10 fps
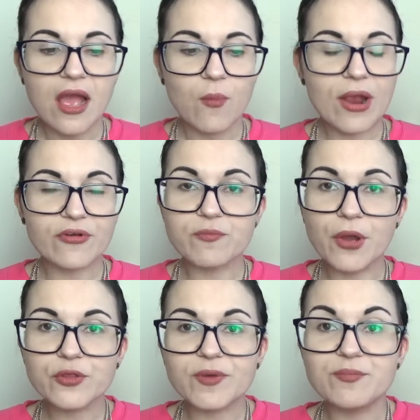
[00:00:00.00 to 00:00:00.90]
whereas
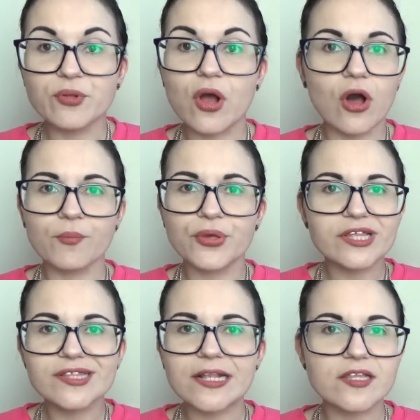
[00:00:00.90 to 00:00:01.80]
most people can't put
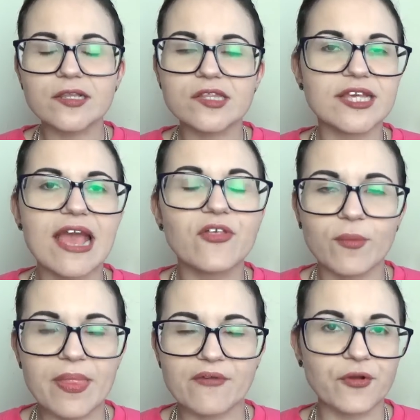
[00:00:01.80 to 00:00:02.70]
a sentence together
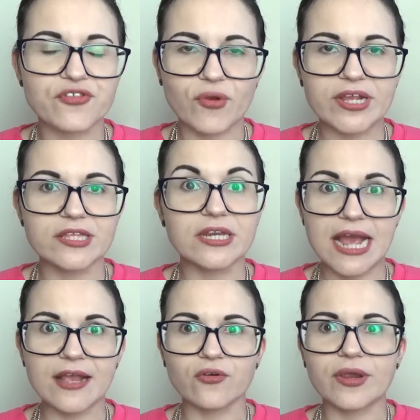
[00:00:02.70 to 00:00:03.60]
when they're frustrated and
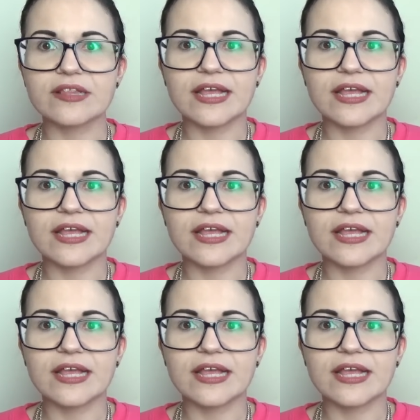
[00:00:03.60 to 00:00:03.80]
angry.